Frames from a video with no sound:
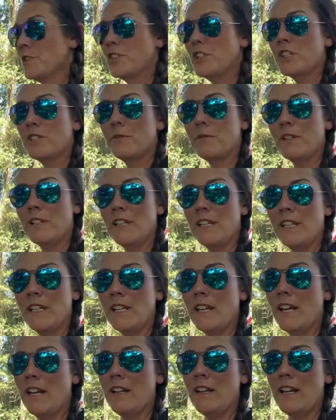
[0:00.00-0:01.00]
Just
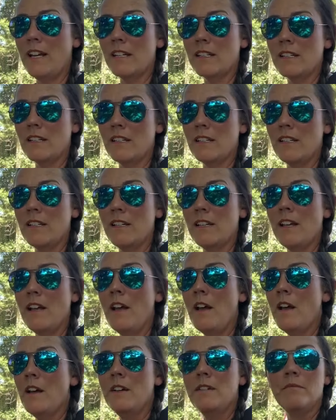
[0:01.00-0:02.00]
really an excellent
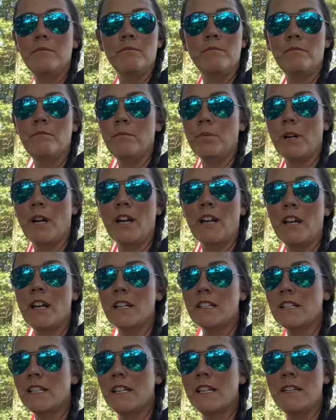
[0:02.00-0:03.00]

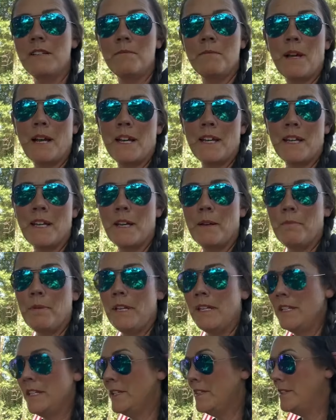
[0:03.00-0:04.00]
product in my
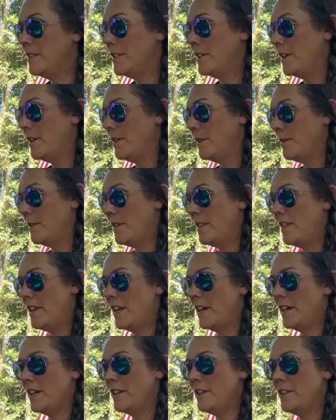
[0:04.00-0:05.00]
opinion. So
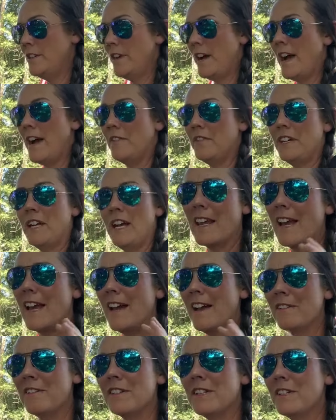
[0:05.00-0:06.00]
there you have it.
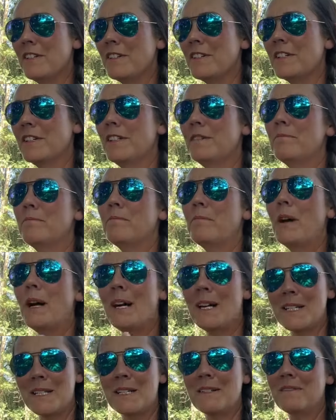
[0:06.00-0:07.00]
Everything you can
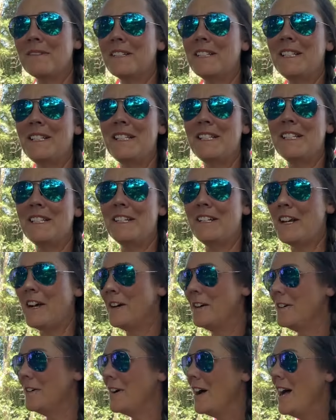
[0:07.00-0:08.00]
possibly need to
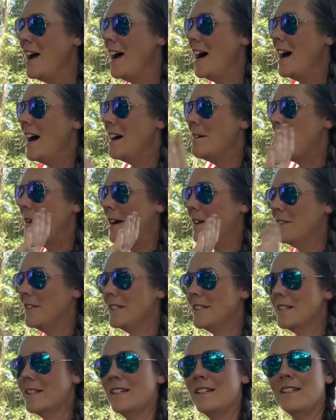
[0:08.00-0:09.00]
know about
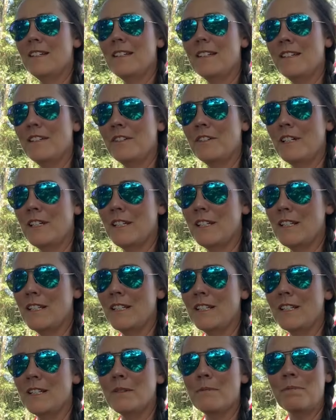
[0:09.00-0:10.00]
this latest and
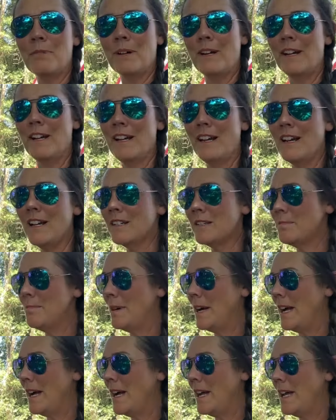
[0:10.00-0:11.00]
greatest product
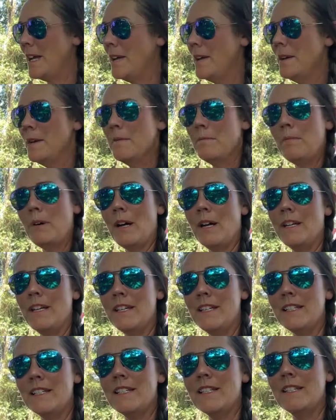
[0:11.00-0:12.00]
by
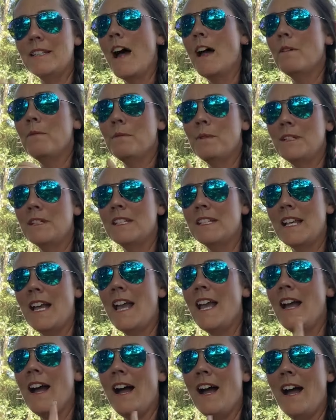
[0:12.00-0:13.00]
Pawious. I will
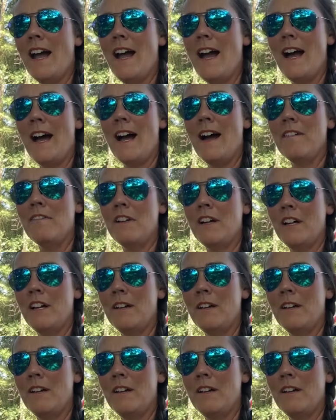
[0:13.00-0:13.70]
say I have